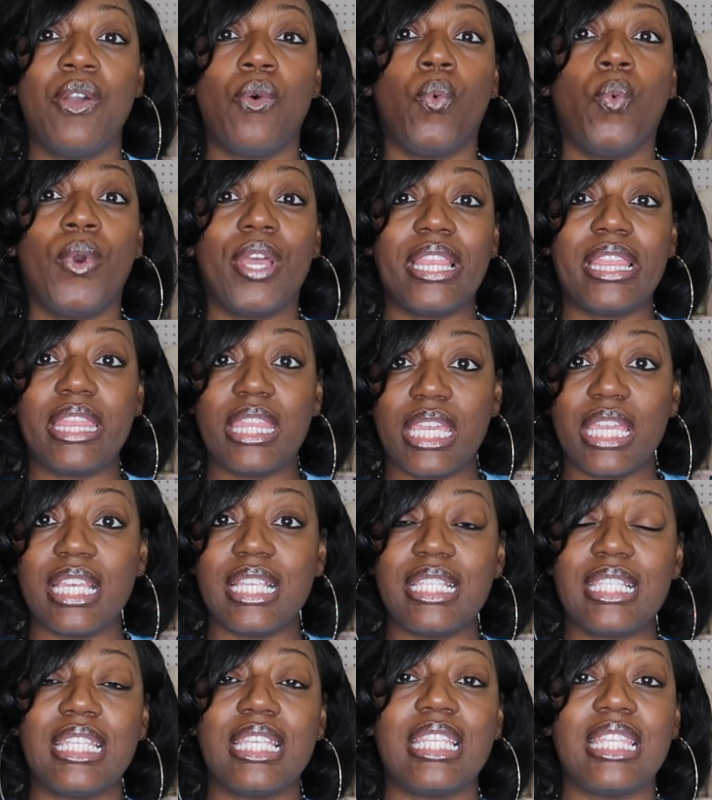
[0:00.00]
With
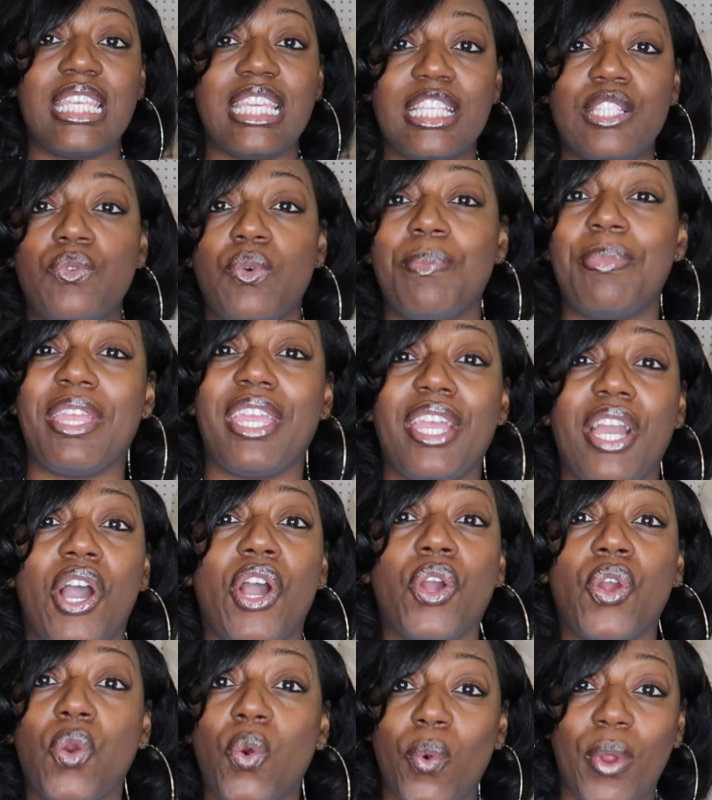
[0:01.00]
this, this will be
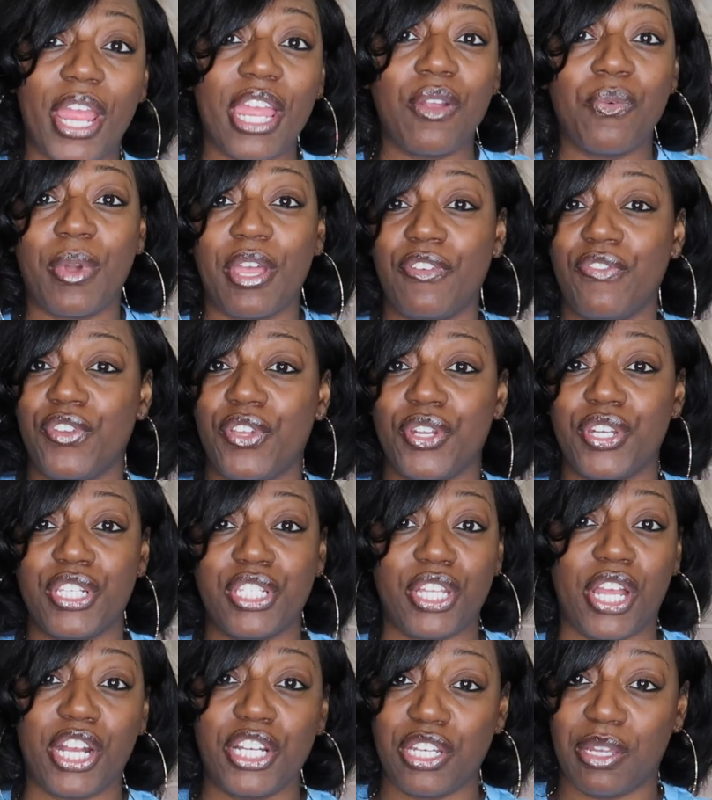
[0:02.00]
a great way for you to
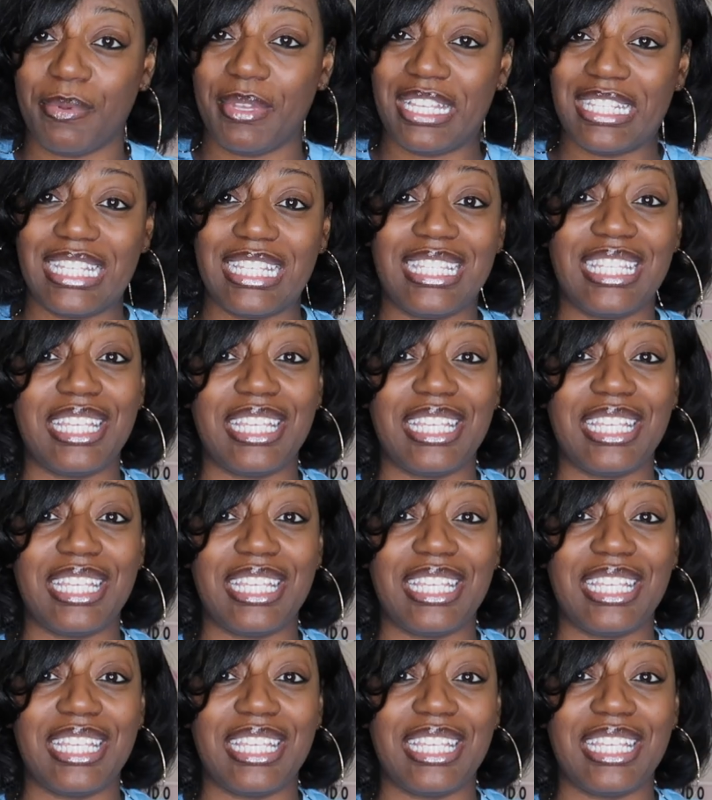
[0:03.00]
start your business.